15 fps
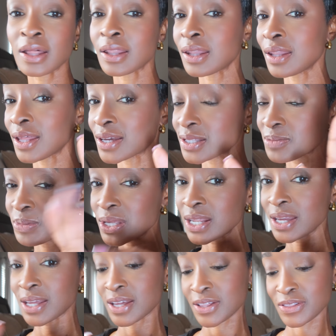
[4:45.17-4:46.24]
Let's be
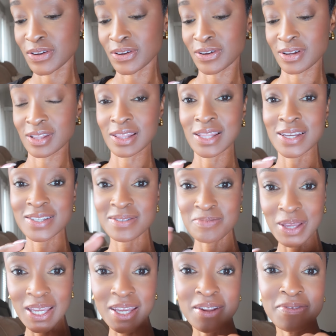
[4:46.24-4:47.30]
together. Let's
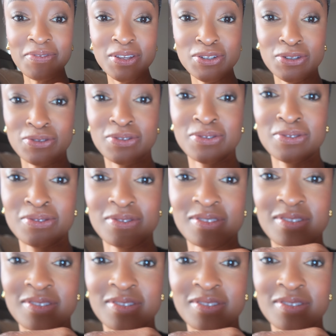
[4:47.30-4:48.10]
make it official.